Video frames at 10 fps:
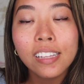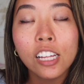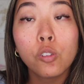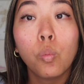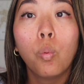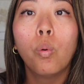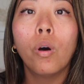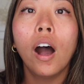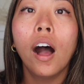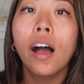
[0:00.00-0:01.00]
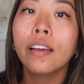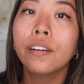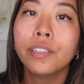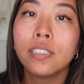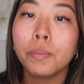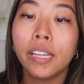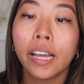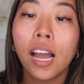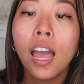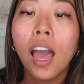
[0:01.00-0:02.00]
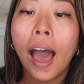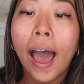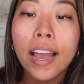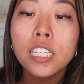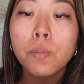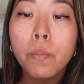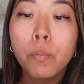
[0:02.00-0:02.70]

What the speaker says: That's wild to me. Like I spend